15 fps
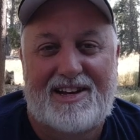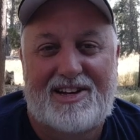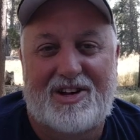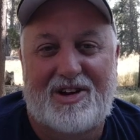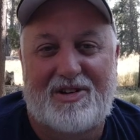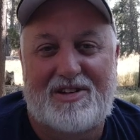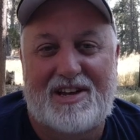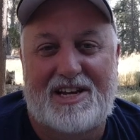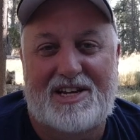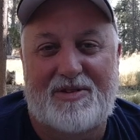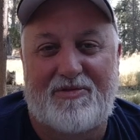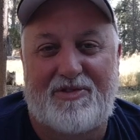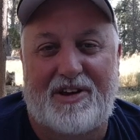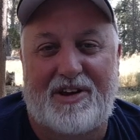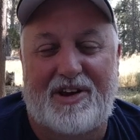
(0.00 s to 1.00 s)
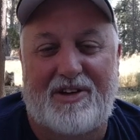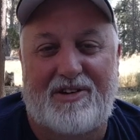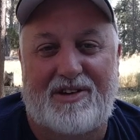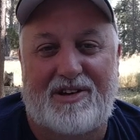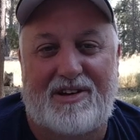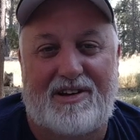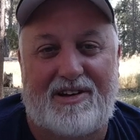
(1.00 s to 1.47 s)
to go take some video,
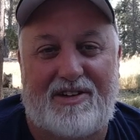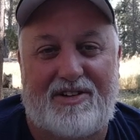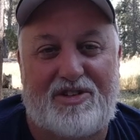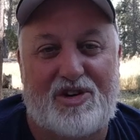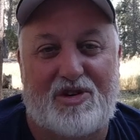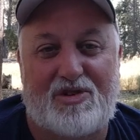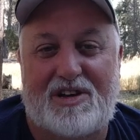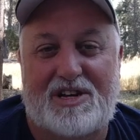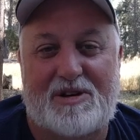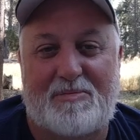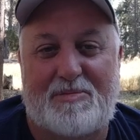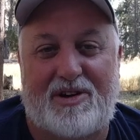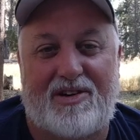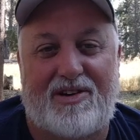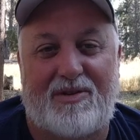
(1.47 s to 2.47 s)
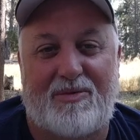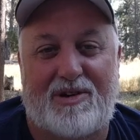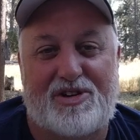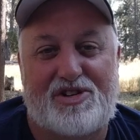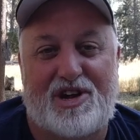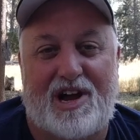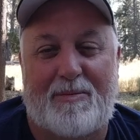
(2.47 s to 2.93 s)
and Joe disappeared and
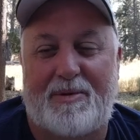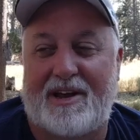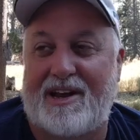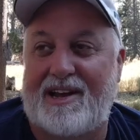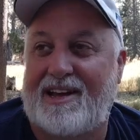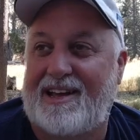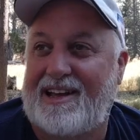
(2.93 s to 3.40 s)
went shopping.